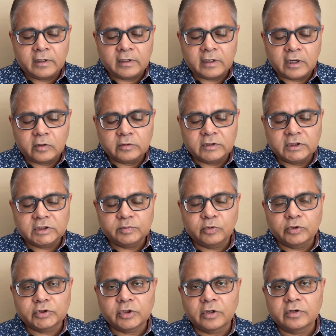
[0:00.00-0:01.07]
Now this
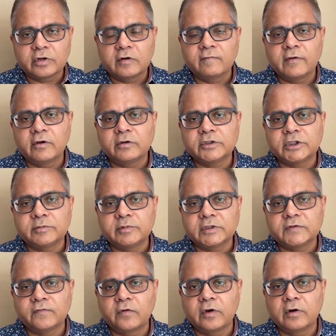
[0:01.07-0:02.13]
postdoctoral fellowship
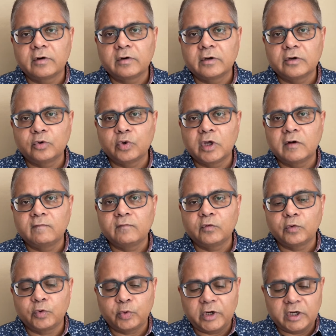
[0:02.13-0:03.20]
is for 12
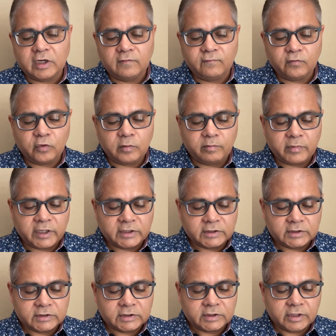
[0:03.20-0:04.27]
to 24
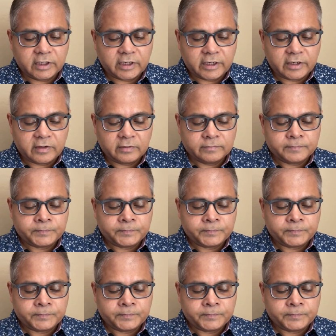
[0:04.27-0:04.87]
months, and